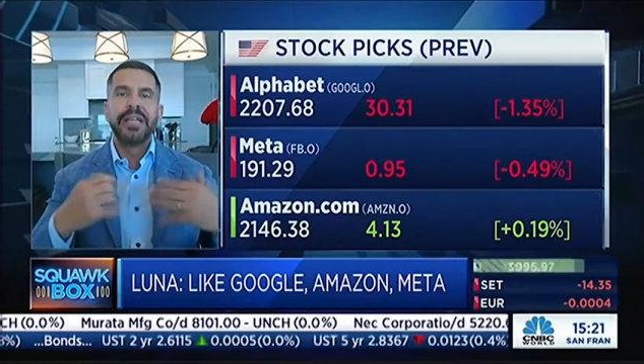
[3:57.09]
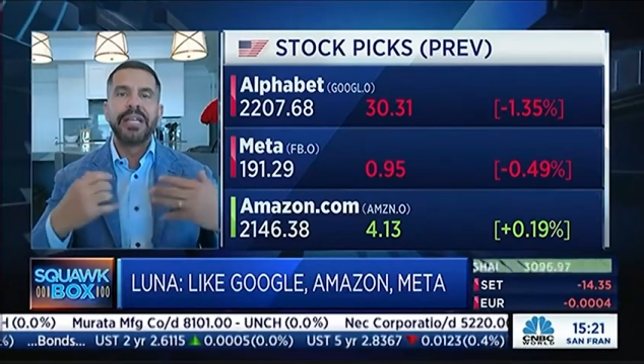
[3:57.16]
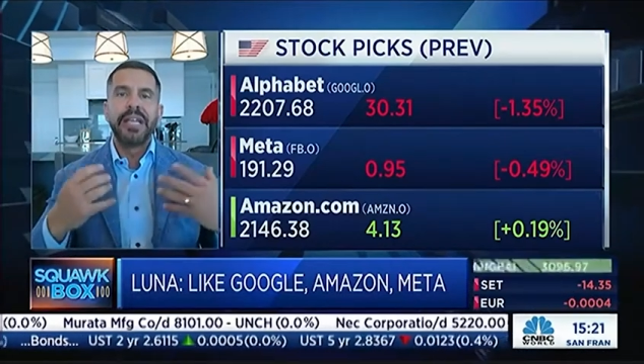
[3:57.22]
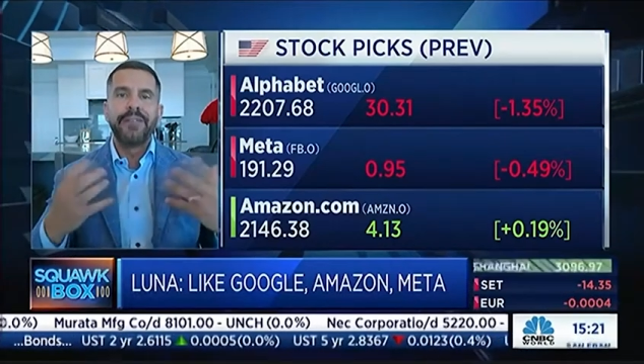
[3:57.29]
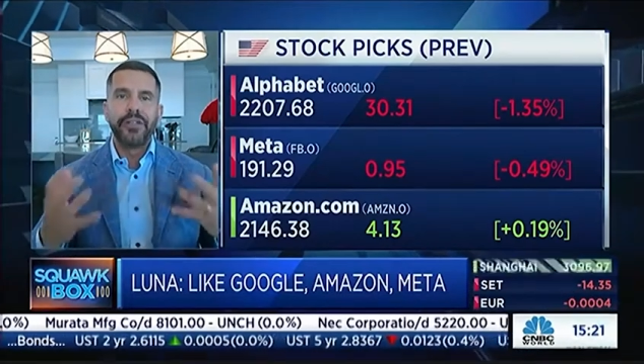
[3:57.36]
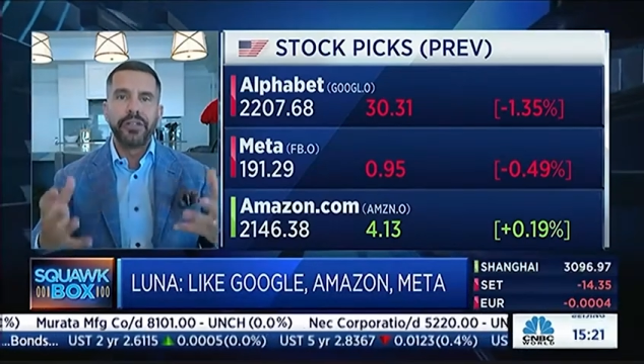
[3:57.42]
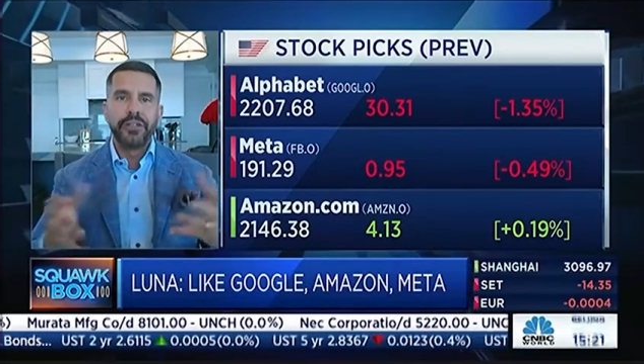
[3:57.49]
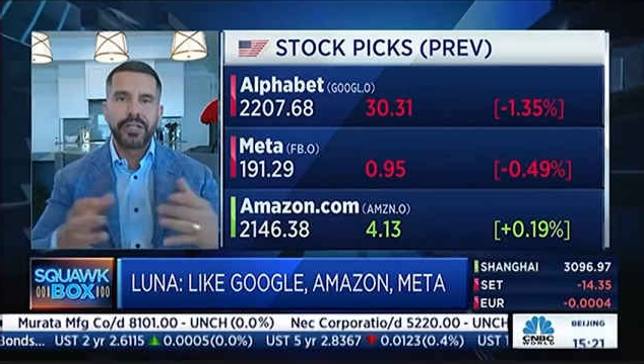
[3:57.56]

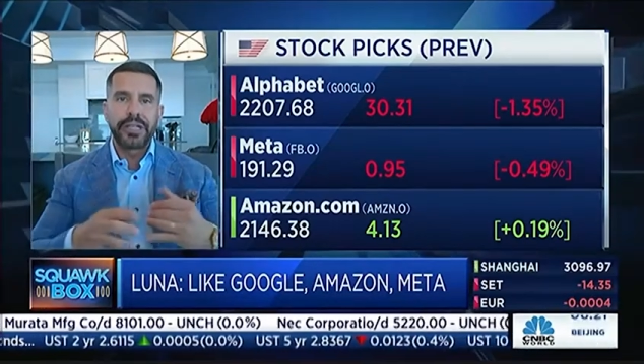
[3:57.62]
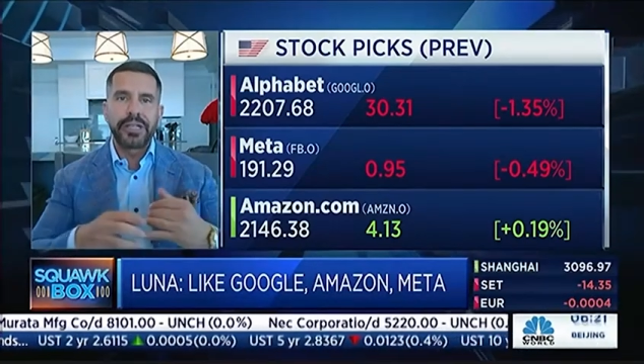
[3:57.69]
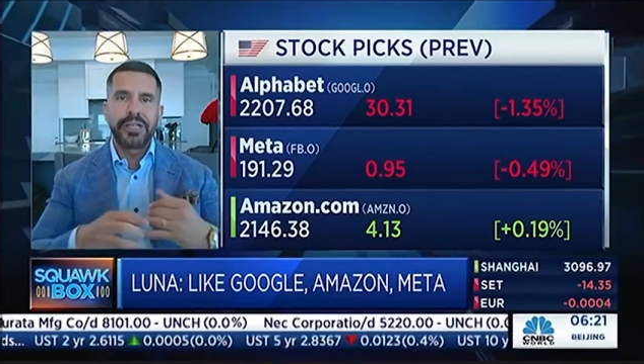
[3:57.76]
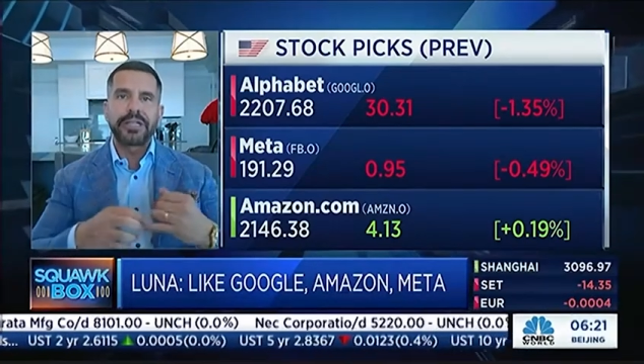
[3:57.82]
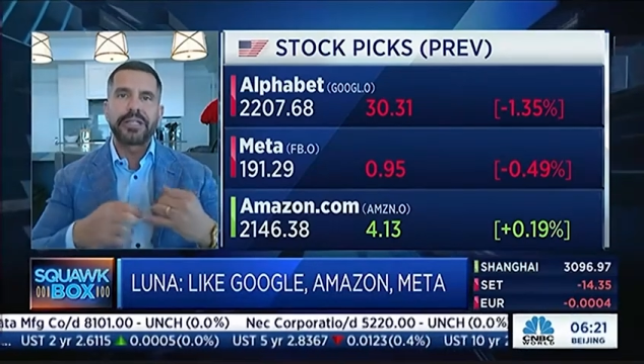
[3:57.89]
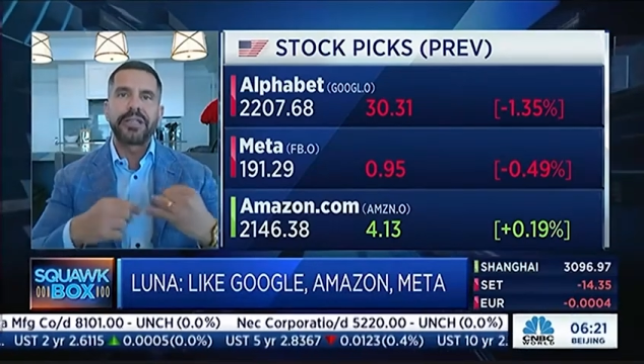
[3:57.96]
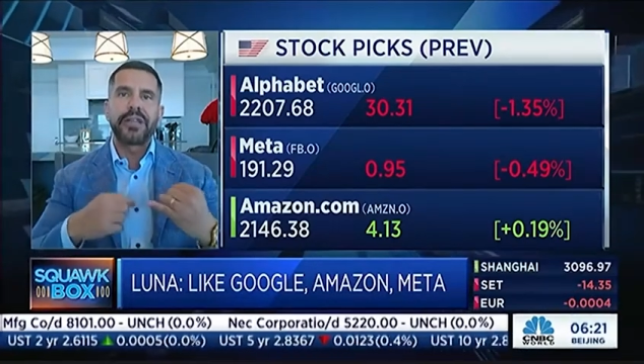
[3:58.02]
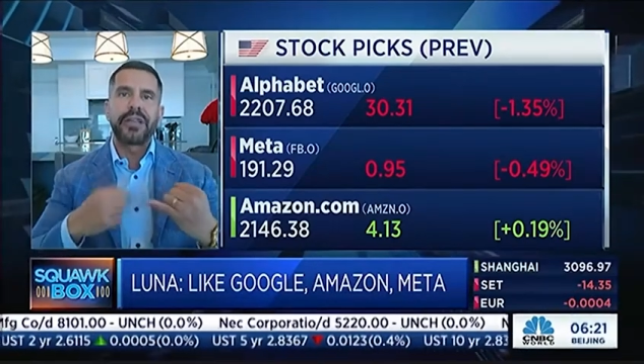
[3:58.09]
If you look
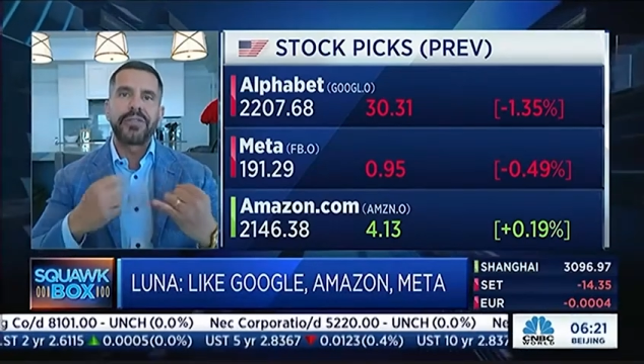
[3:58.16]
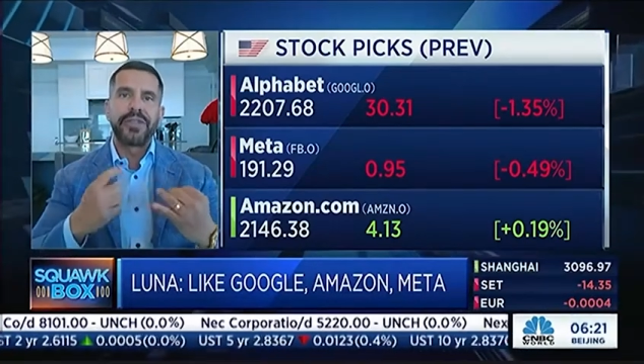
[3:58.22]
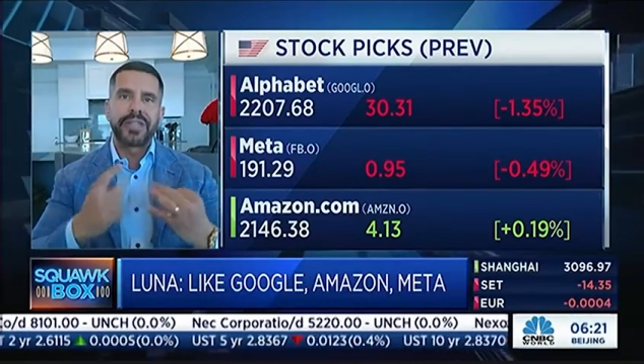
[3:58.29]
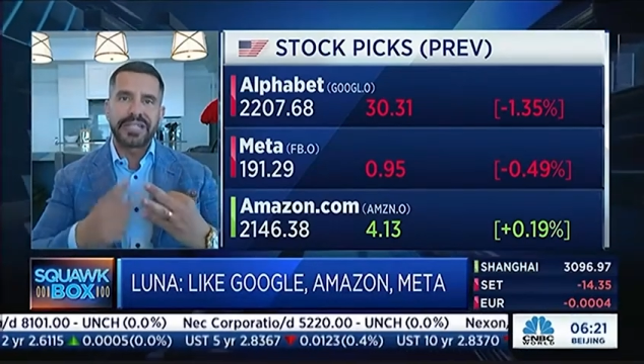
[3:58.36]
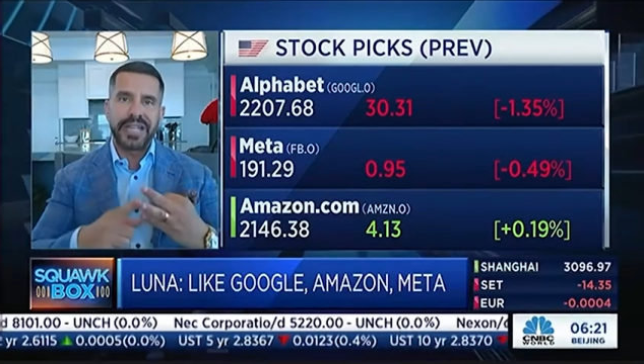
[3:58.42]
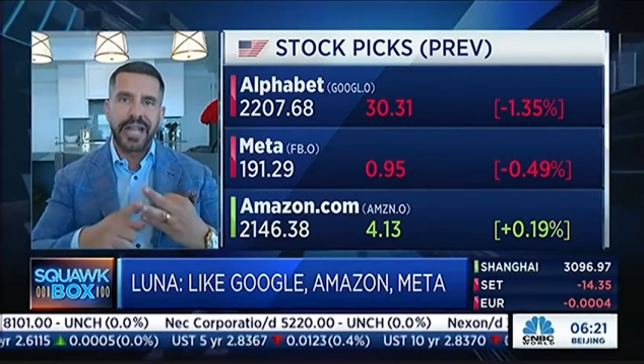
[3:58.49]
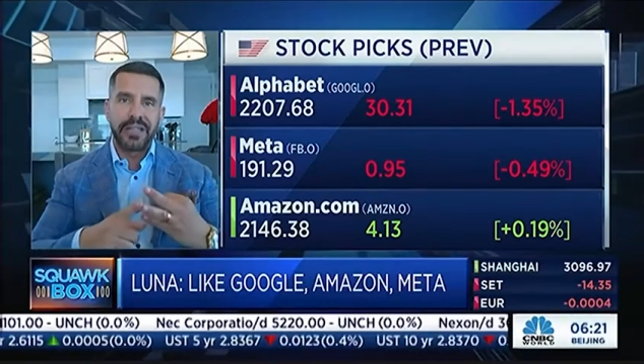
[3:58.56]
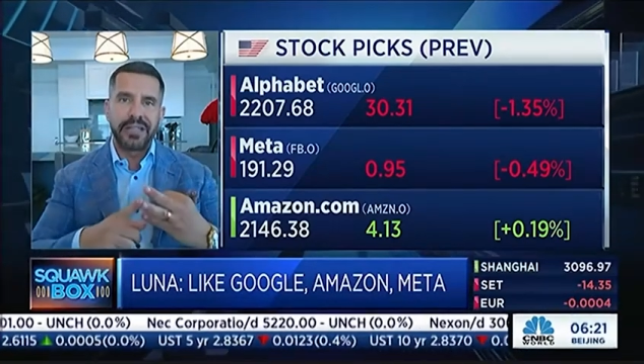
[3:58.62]
into there, the
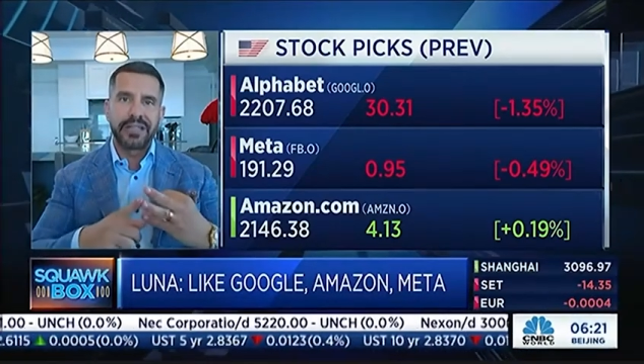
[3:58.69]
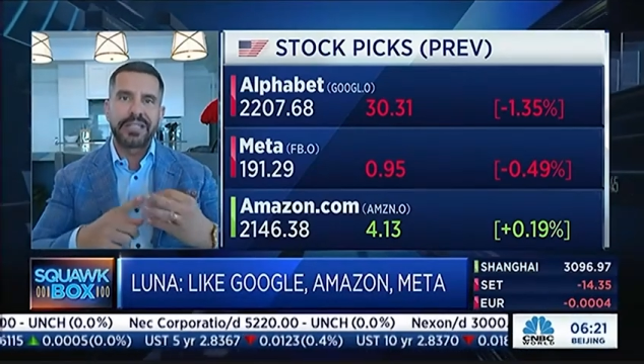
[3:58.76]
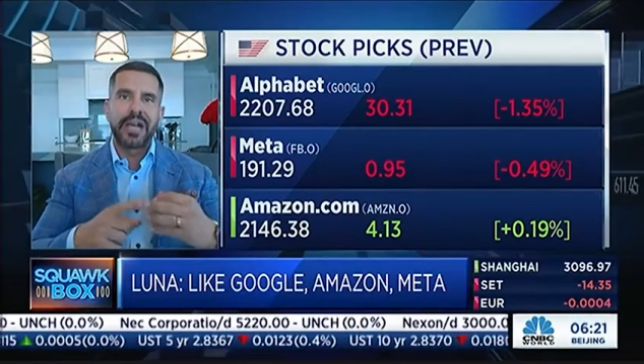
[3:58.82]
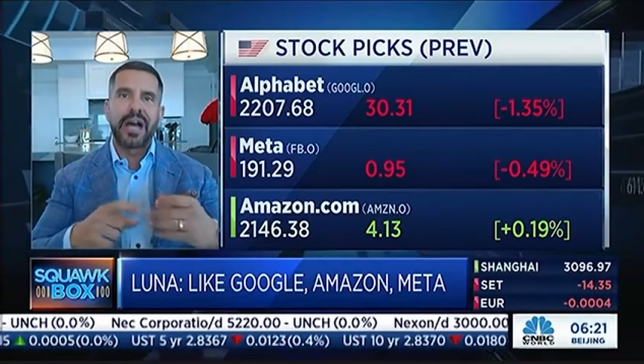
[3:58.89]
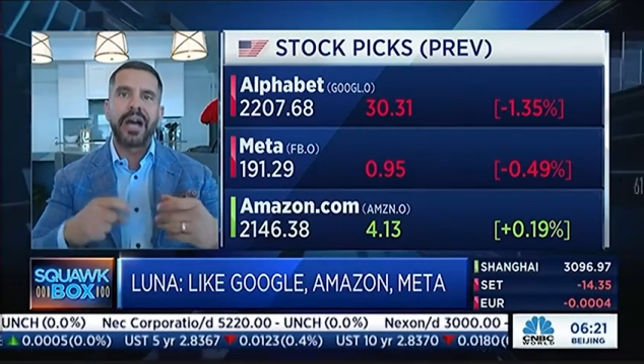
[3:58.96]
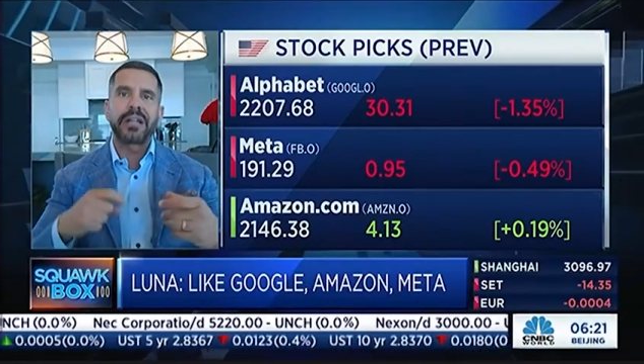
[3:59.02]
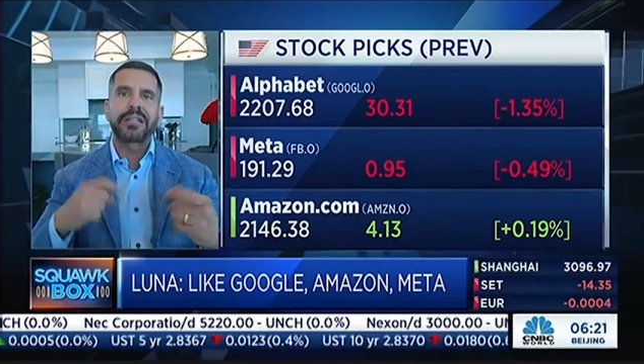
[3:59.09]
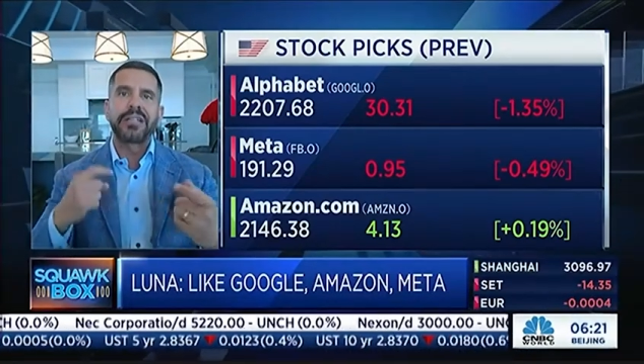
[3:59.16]

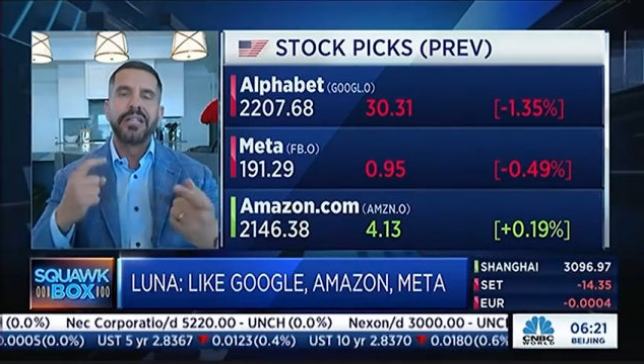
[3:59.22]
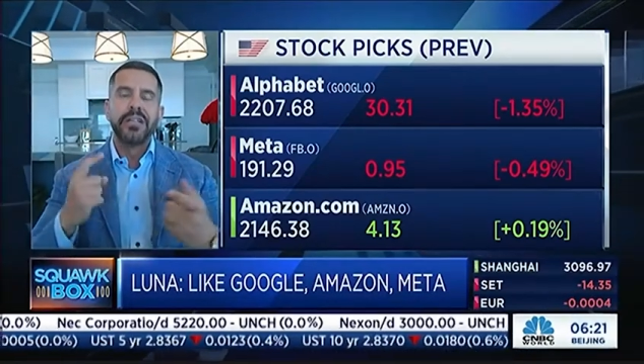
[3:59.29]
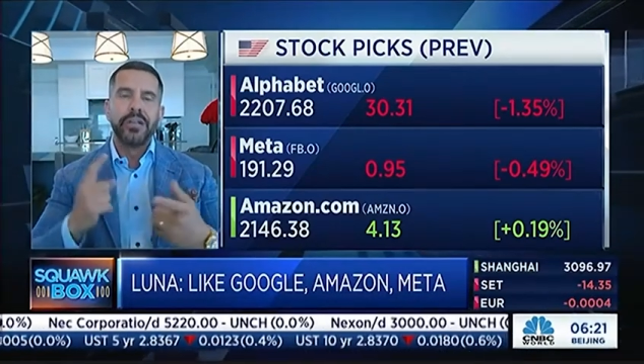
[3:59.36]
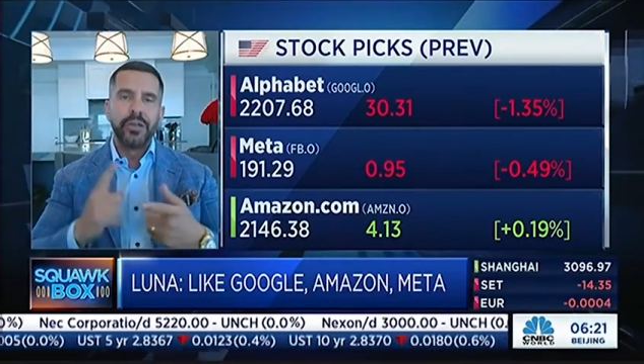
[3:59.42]
Teladocs,